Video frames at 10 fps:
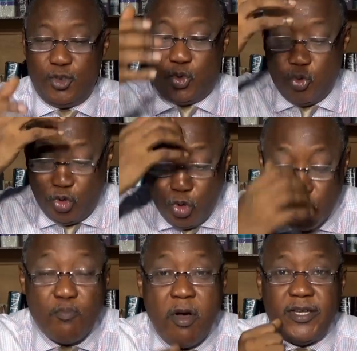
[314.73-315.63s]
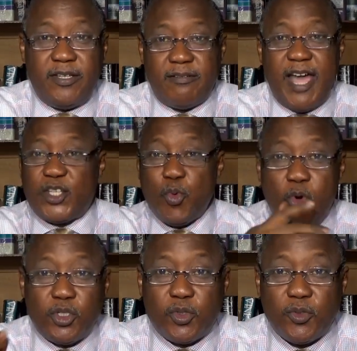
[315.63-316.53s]
to use money as we
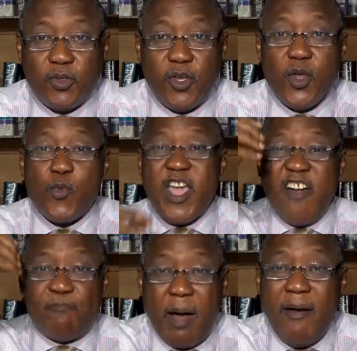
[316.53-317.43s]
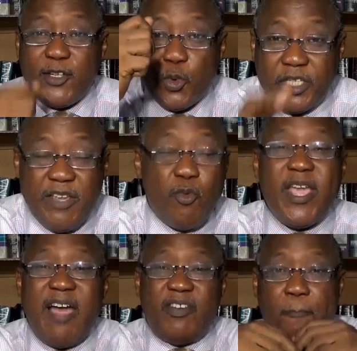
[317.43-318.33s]
want to. We have power to give.
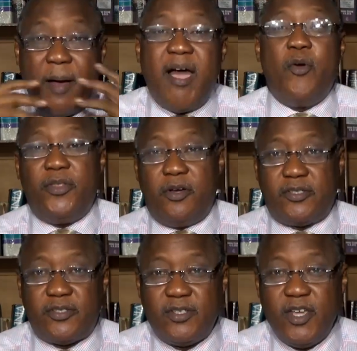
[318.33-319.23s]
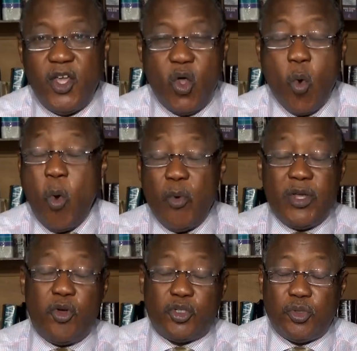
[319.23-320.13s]
We have the power with us. When
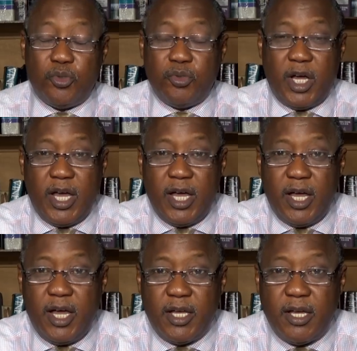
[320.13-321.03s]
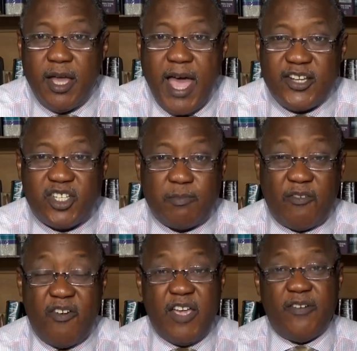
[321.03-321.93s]
we go to uh, Acts
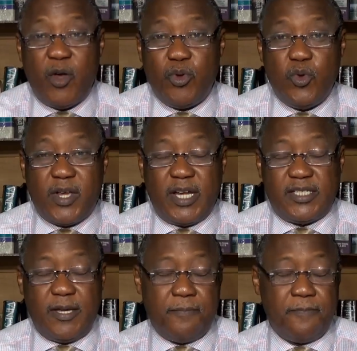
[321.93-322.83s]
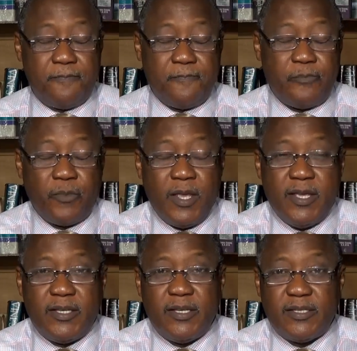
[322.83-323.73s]
chapter 5 and we look at um,
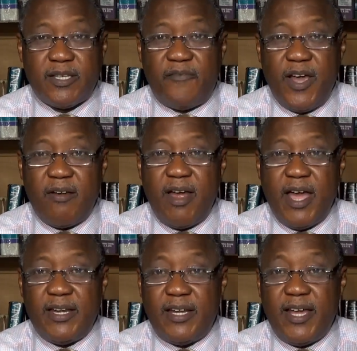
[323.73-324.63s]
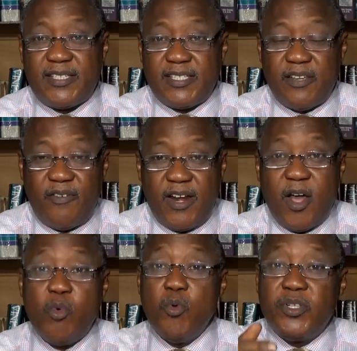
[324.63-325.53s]
Sapphira, Ananias and
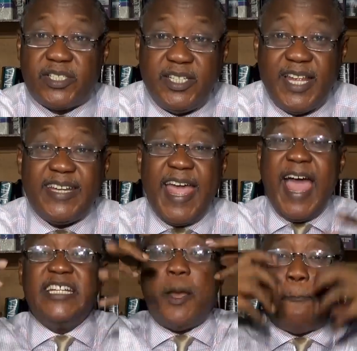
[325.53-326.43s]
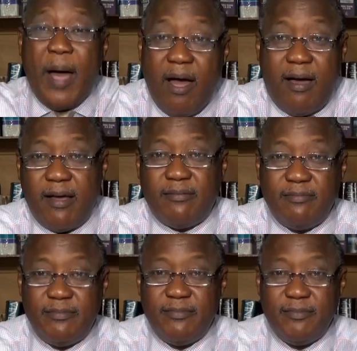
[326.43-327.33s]
Sapphira, we will see that they had the power
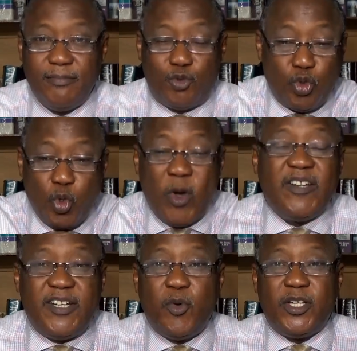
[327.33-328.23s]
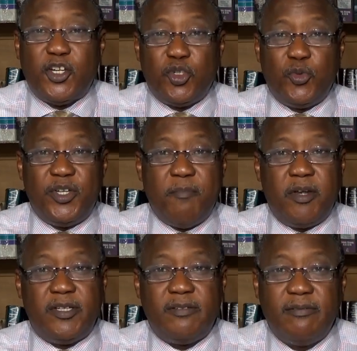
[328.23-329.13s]
to do whatever they wanted to do with the
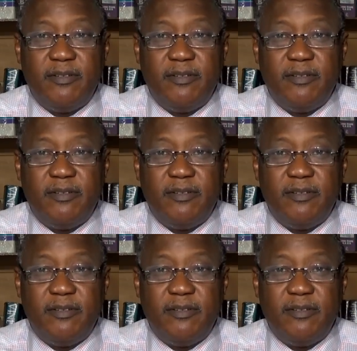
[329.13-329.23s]
money.